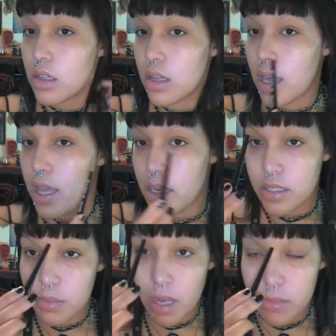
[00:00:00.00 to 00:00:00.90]
and
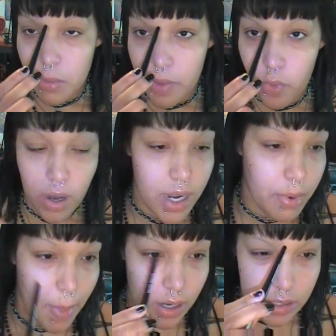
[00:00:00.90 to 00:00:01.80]
sometimes on my forehead, but
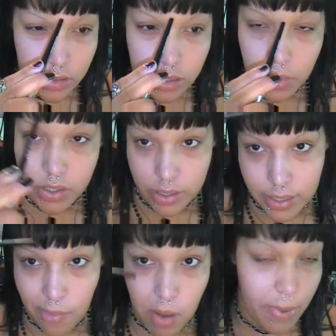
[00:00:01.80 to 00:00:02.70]
I'm not going to do too much since I
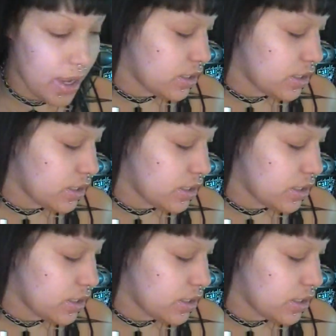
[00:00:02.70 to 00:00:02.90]
have my bangs